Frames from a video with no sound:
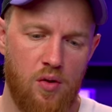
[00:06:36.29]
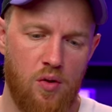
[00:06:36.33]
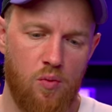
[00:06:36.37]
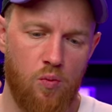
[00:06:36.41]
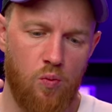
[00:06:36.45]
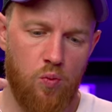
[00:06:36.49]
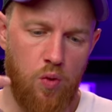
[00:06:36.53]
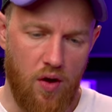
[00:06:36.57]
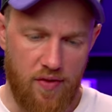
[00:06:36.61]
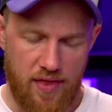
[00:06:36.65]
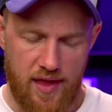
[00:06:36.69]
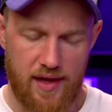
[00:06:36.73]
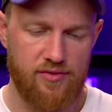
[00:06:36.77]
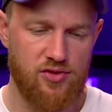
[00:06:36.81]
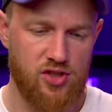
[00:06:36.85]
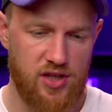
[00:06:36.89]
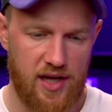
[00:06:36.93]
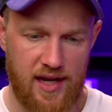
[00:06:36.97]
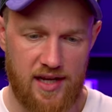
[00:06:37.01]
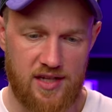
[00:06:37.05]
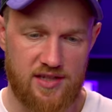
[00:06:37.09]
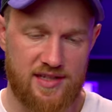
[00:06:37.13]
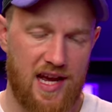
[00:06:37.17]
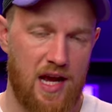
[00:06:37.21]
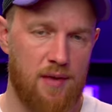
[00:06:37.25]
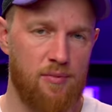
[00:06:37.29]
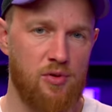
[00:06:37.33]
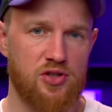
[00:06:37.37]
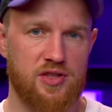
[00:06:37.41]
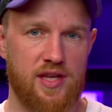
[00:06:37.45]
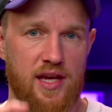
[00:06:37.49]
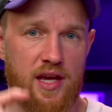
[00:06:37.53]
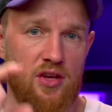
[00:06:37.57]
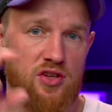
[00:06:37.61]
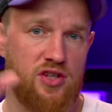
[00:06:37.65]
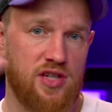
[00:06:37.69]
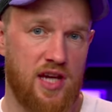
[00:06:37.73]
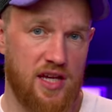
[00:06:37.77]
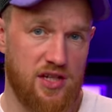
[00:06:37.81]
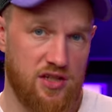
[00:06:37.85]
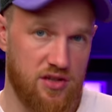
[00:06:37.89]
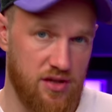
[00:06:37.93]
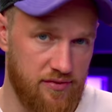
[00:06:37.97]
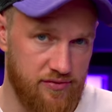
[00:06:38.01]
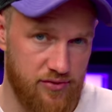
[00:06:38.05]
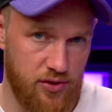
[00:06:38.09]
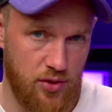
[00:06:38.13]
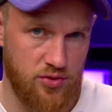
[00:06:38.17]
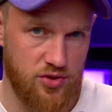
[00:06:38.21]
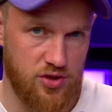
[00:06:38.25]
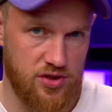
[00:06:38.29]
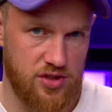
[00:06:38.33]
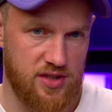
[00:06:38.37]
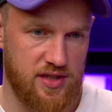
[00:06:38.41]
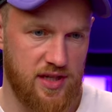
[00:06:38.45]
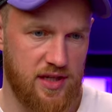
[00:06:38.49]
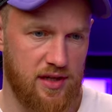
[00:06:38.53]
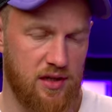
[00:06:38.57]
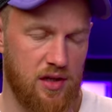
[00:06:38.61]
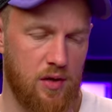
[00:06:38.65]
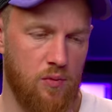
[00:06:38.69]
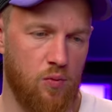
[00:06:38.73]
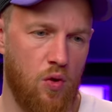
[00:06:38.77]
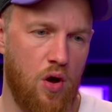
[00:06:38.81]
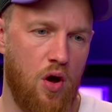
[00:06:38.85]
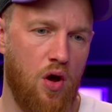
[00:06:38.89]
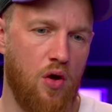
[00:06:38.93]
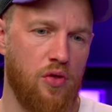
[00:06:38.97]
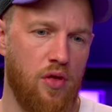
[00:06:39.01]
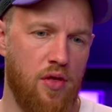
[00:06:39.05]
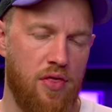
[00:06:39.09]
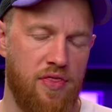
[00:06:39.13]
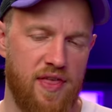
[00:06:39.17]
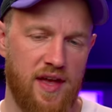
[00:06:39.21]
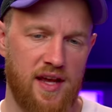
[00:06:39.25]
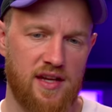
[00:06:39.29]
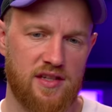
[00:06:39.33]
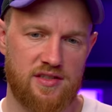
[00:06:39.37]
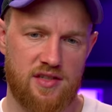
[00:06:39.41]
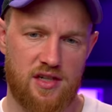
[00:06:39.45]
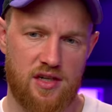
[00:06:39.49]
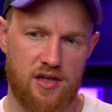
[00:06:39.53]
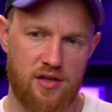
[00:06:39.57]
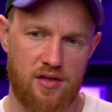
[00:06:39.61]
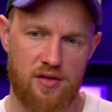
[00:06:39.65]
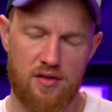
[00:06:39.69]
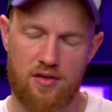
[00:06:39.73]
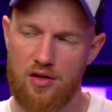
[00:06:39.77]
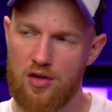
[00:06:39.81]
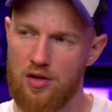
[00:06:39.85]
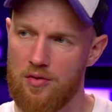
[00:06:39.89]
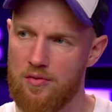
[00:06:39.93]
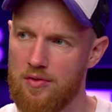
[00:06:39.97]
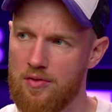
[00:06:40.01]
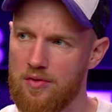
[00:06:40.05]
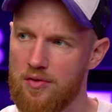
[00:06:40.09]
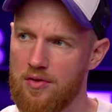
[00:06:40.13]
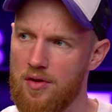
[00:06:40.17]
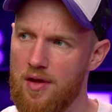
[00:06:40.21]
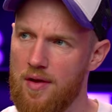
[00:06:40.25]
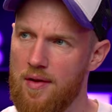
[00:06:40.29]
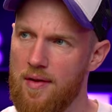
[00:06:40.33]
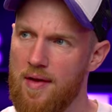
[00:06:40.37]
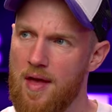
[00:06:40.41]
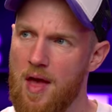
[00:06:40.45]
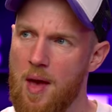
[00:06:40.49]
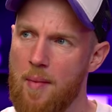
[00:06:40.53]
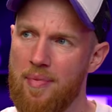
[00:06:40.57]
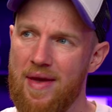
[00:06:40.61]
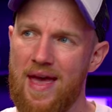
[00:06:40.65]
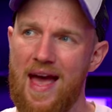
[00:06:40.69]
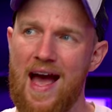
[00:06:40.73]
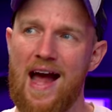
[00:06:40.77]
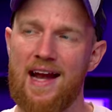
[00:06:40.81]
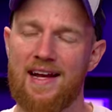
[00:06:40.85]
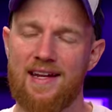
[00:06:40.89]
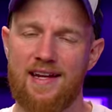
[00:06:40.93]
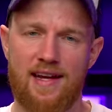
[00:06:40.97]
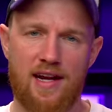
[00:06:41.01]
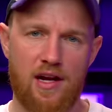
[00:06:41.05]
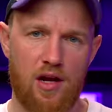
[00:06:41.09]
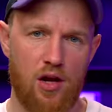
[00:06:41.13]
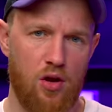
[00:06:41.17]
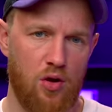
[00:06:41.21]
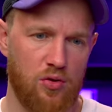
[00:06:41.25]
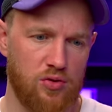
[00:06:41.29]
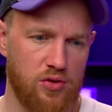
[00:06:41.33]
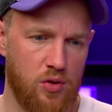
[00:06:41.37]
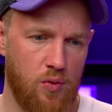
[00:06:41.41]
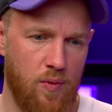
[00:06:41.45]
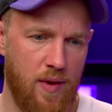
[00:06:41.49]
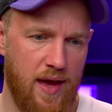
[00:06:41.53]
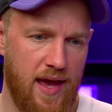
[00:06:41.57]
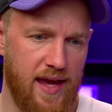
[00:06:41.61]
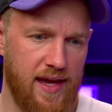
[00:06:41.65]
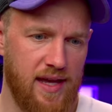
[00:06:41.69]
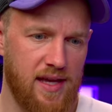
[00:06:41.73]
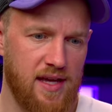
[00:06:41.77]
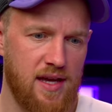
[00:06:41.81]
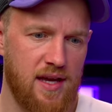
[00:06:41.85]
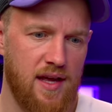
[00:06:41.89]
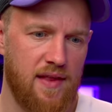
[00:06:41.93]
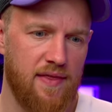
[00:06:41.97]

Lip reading: what they've changed, how much they can change in the future still, and what other things can be added in along the way.